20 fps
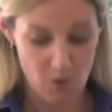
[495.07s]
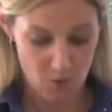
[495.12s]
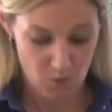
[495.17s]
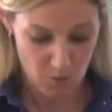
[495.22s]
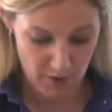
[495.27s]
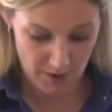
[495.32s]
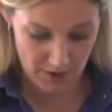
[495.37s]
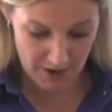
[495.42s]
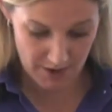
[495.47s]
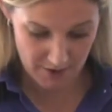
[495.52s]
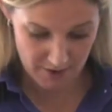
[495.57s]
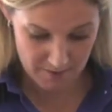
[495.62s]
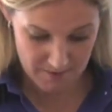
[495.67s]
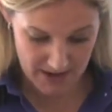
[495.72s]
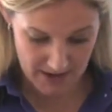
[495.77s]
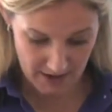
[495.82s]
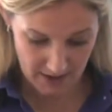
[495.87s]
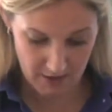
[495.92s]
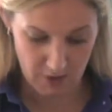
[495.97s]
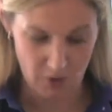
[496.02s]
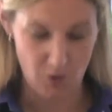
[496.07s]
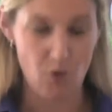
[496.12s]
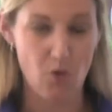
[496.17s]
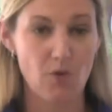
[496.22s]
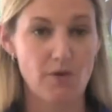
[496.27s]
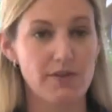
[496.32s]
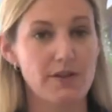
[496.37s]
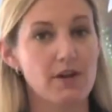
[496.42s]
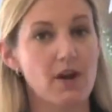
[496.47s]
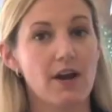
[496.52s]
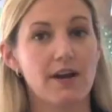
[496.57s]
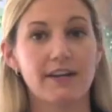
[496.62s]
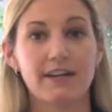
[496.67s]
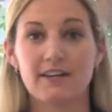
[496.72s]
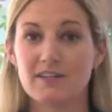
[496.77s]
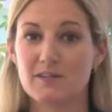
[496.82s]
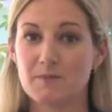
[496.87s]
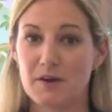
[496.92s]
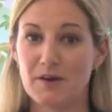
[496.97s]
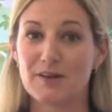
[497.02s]
We're here to make your orthodontic
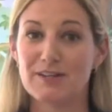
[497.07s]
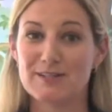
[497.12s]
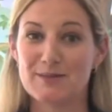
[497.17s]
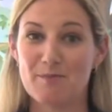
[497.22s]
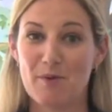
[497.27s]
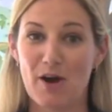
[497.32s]
experience